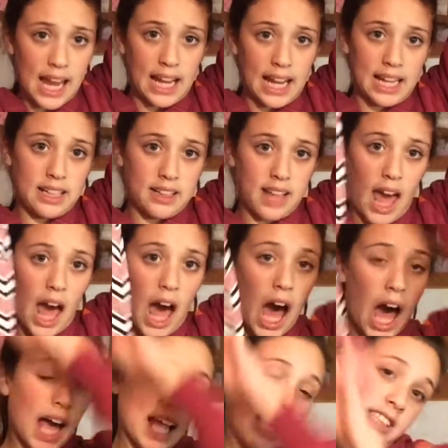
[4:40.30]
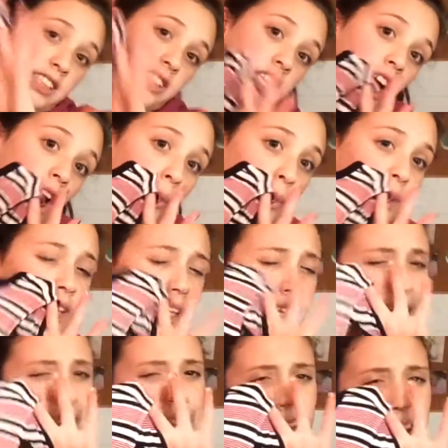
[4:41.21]
and I just thought with a
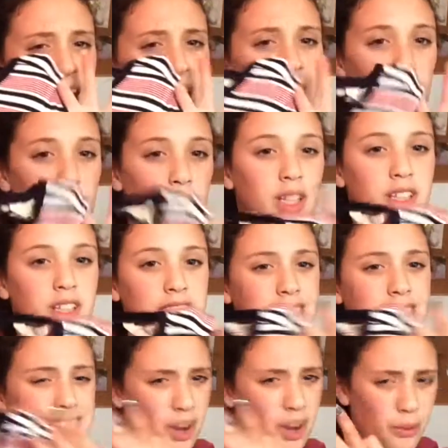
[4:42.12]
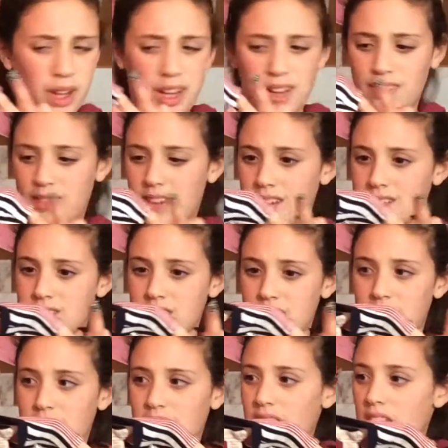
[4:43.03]
tan I would look so good in this.
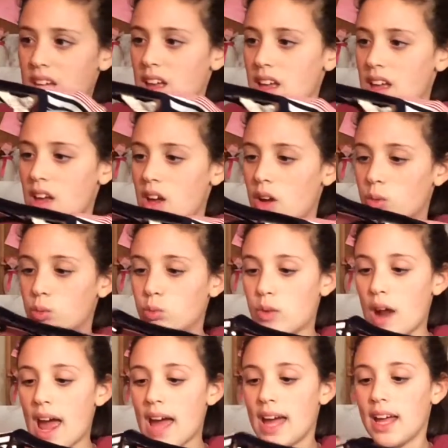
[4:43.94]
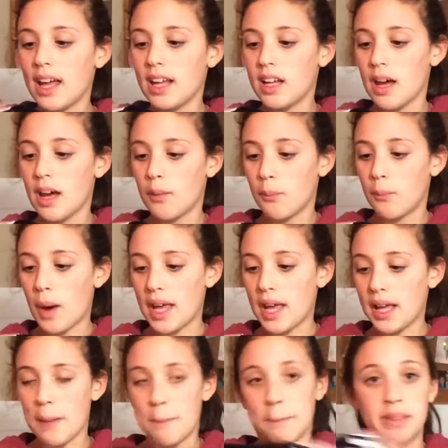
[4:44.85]
It's red,
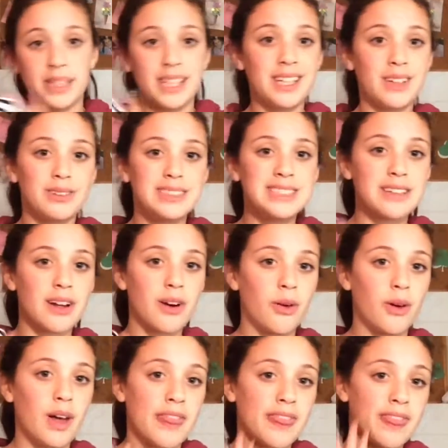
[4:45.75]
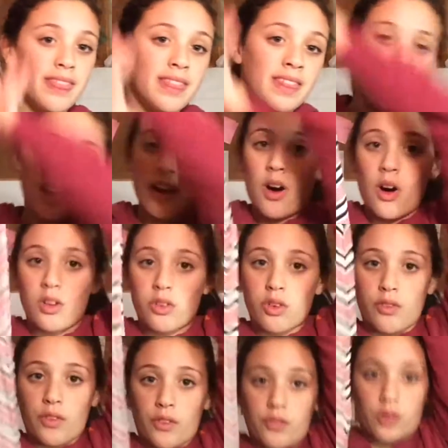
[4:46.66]
white, and blue so
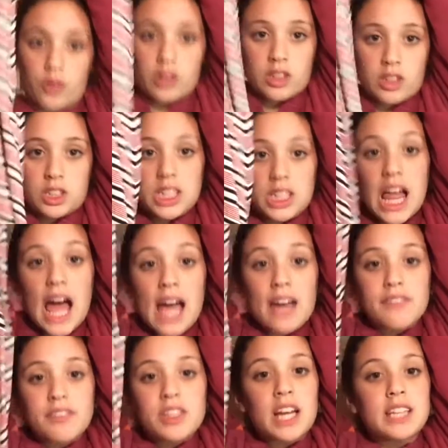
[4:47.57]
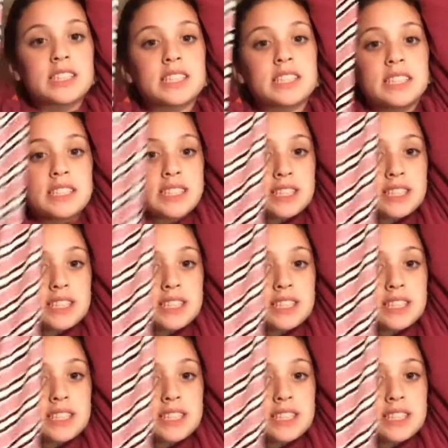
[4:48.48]
also for 4th of July you guys can